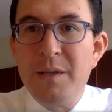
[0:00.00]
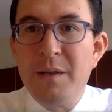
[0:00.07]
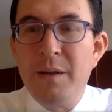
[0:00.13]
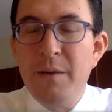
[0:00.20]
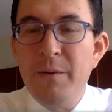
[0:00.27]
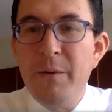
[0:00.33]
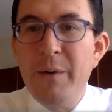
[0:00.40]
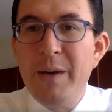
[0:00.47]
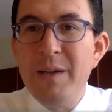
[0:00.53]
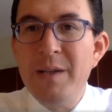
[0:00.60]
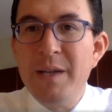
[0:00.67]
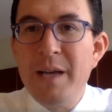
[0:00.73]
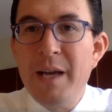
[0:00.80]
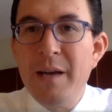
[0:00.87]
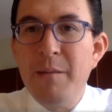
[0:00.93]

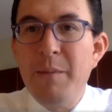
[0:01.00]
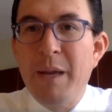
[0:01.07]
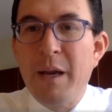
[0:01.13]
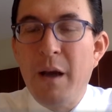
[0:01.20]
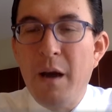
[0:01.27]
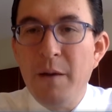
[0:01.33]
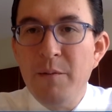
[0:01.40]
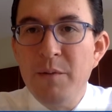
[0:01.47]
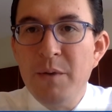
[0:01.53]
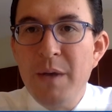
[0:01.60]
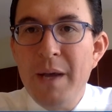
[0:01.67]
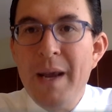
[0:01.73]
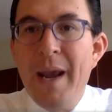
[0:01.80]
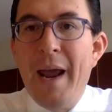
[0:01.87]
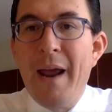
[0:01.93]
differentiating becomes
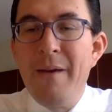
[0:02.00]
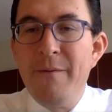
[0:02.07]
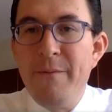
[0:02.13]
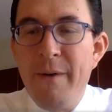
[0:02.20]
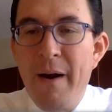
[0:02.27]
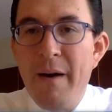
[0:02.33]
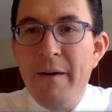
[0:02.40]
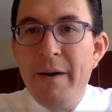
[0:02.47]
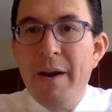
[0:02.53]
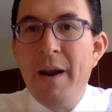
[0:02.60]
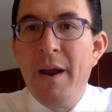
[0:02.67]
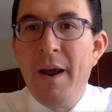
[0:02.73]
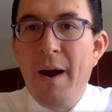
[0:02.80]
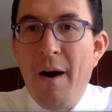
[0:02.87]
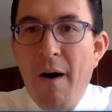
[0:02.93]
a very
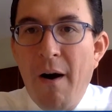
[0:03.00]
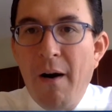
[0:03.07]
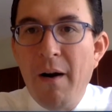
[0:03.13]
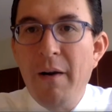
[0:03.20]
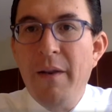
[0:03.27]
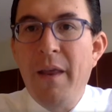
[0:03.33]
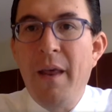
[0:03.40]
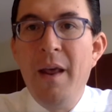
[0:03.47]
hard